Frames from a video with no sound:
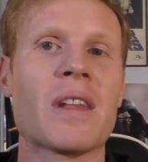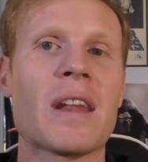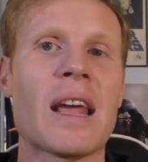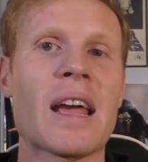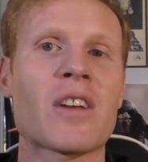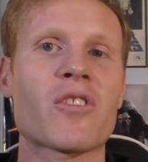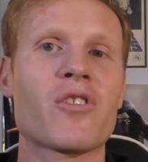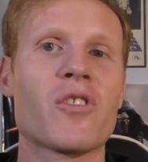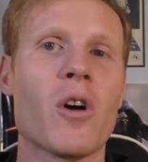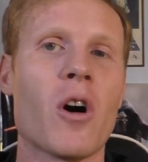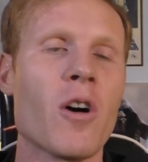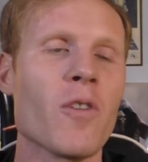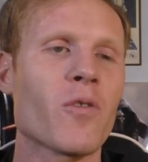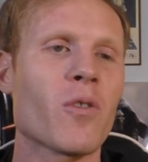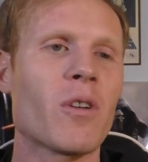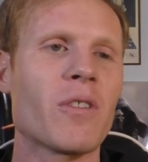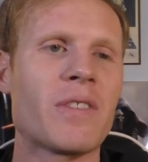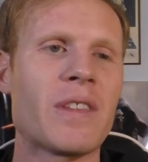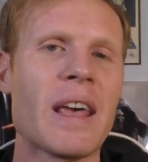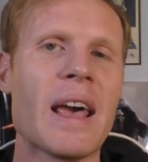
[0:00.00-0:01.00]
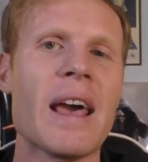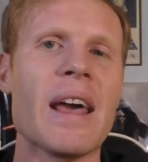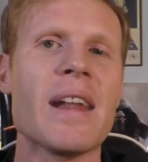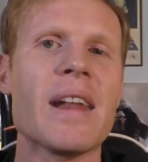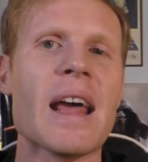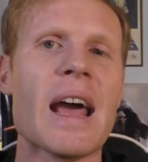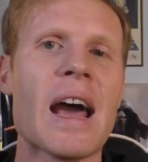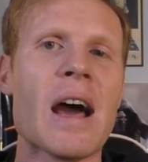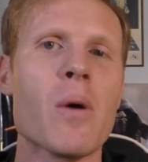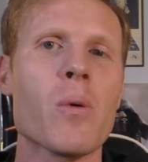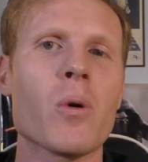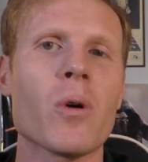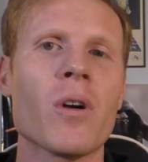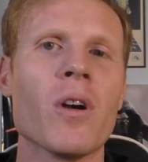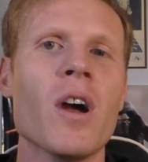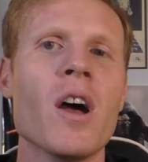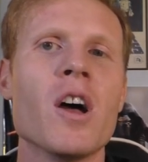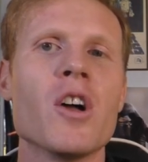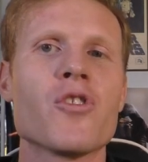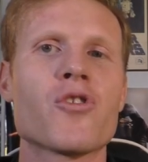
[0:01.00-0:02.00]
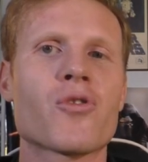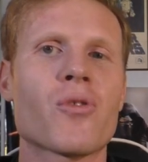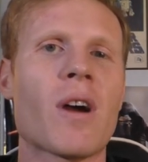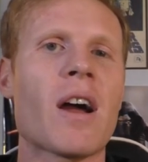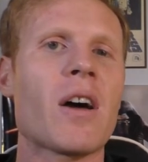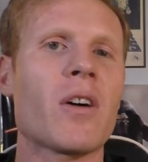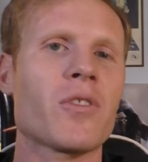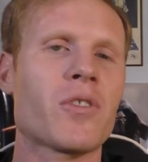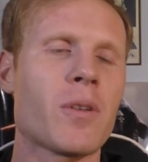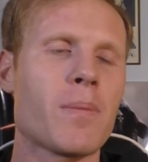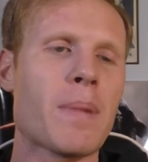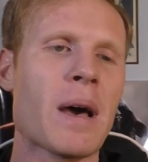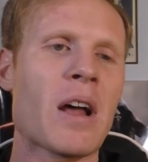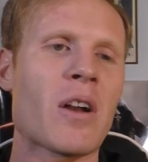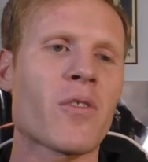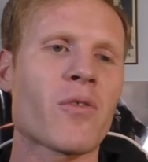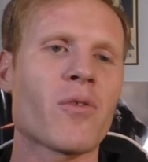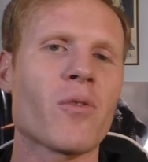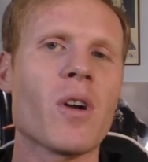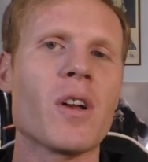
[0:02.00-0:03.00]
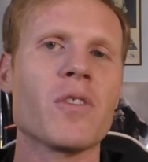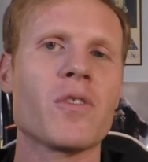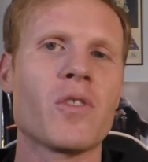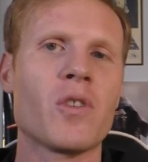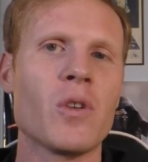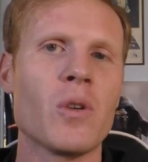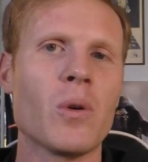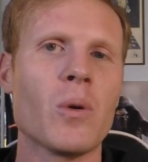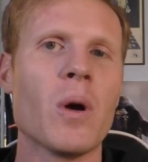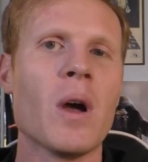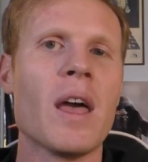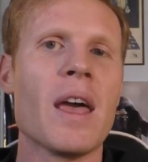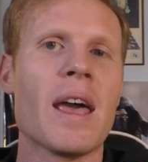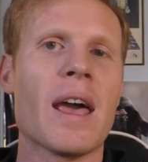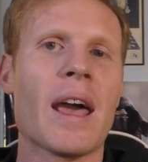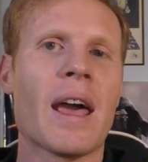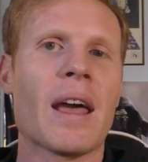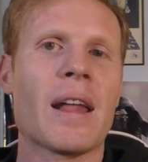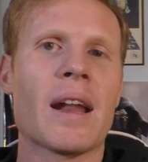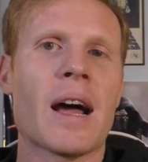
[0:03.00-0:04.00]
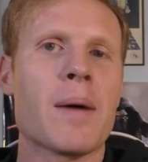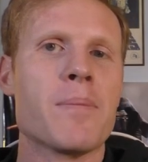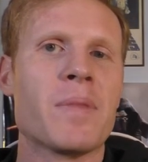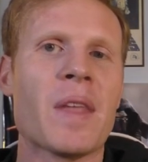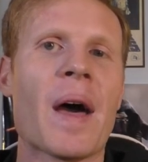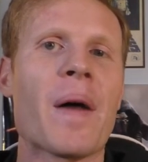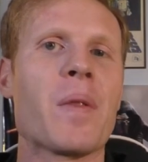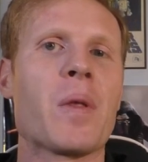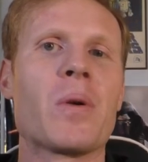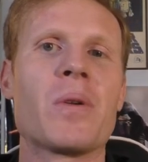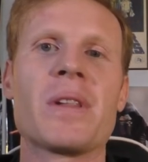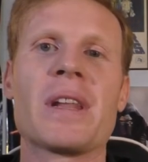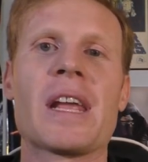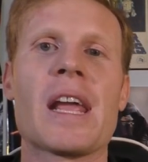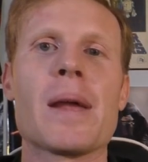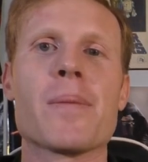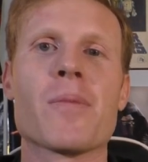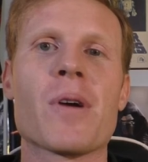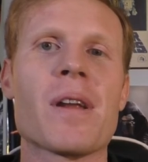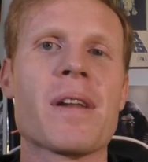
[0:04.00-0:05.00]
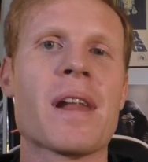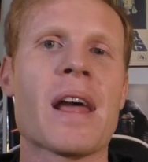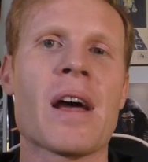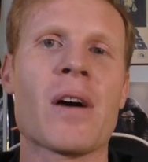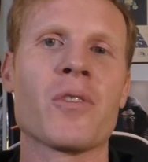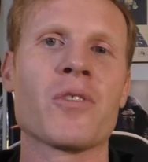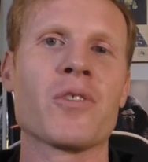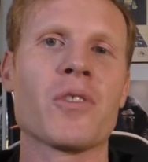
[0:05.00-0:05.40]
And they actually offer a 10 hour trial to Battlefront 2, and I'm downloading the game right now.